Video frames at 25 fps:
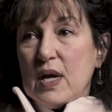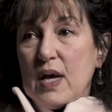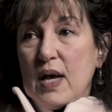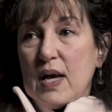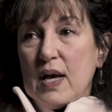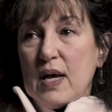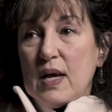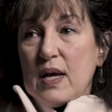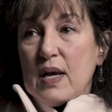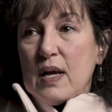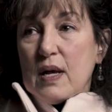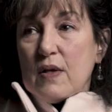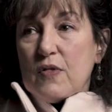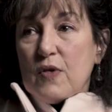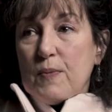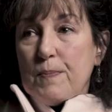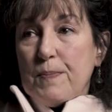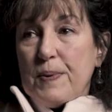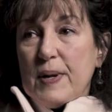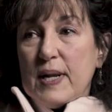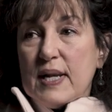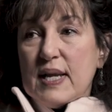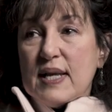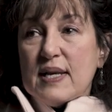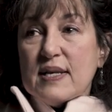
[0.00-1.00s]
the
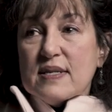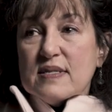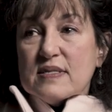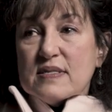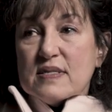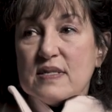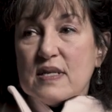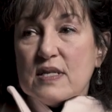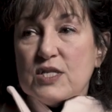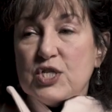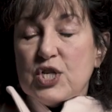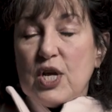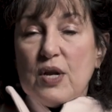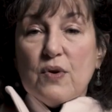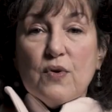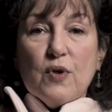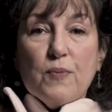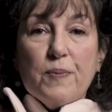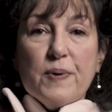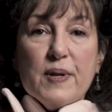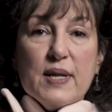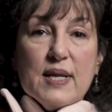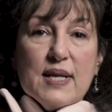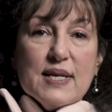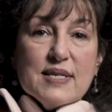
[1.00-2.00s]
police, the General
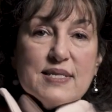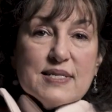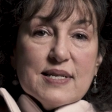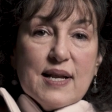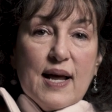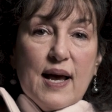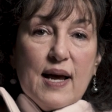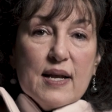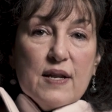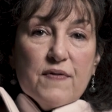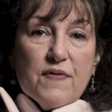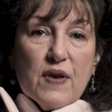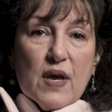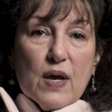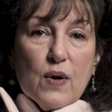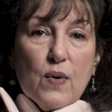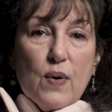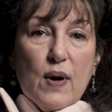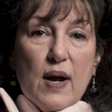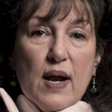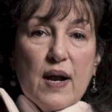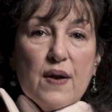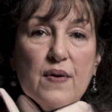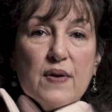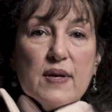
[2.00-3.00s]
Police Line of
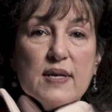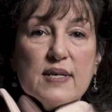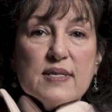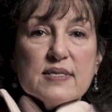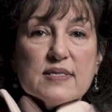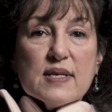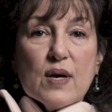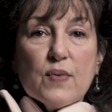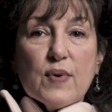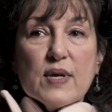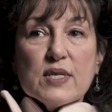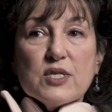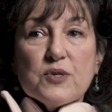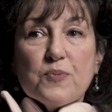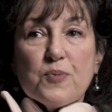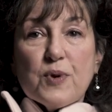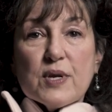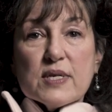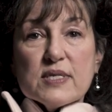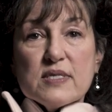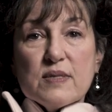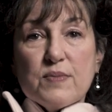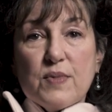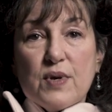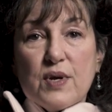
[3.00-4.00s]
Inquiries. I went to
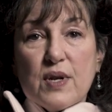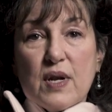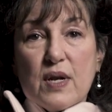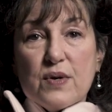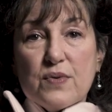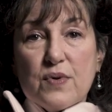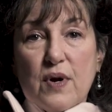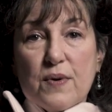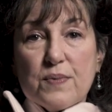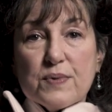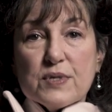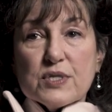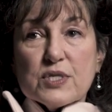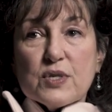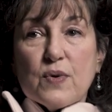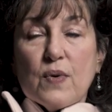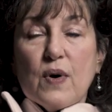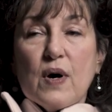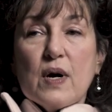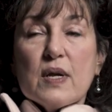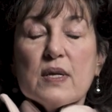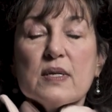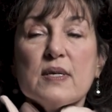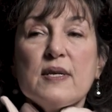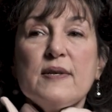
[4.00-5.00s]
Brixton Murder and Robbery
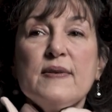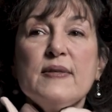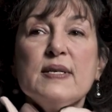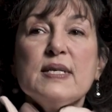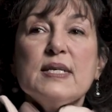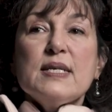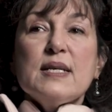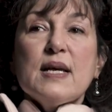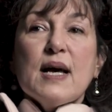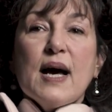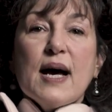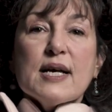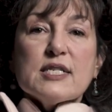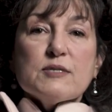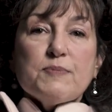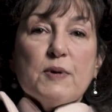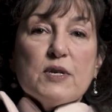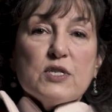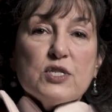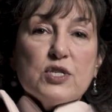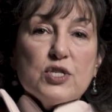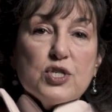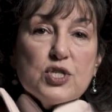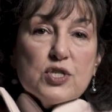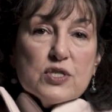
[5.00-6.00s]
Squad. I
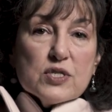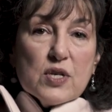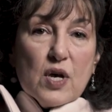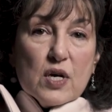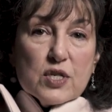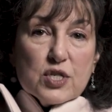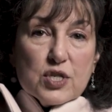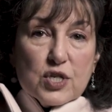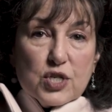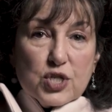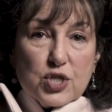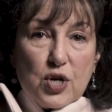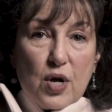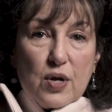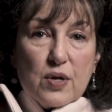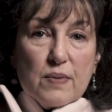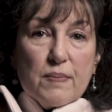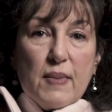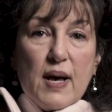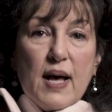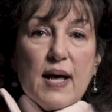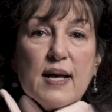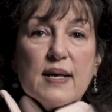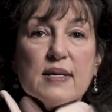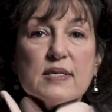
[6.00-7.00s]
spoke to Sergeant John
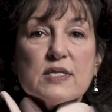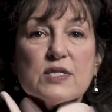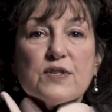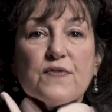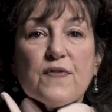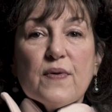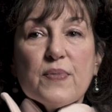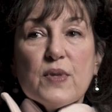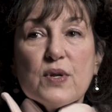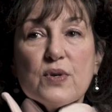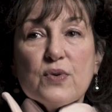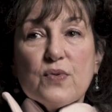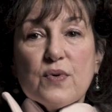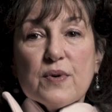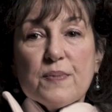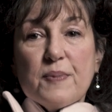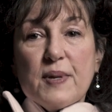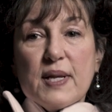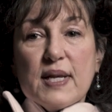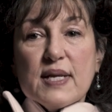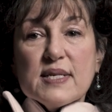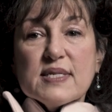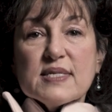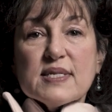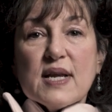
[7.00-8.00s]
Miles from the Norwood
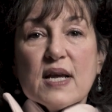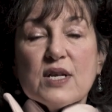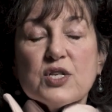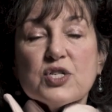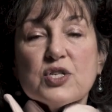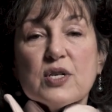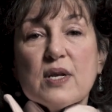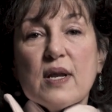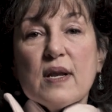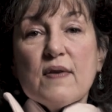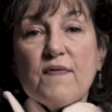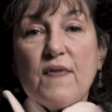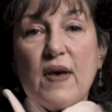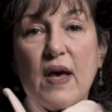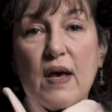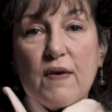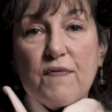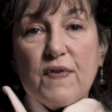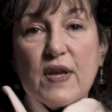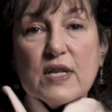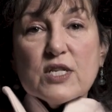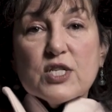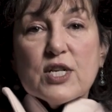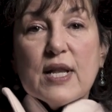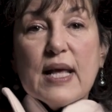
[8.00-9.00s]
Police Station, and
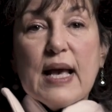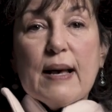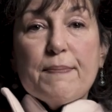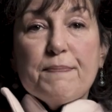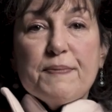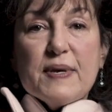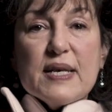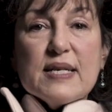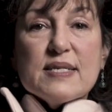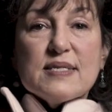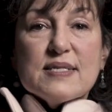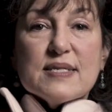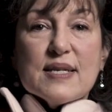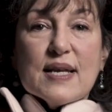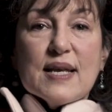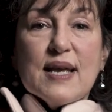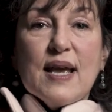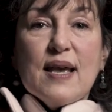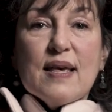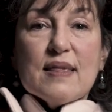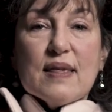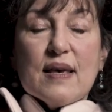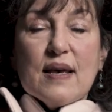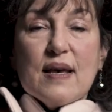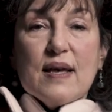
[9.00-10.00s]
eventually I pieced
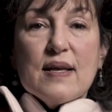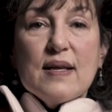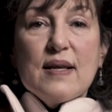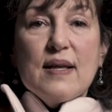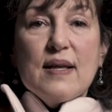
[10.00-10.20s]
together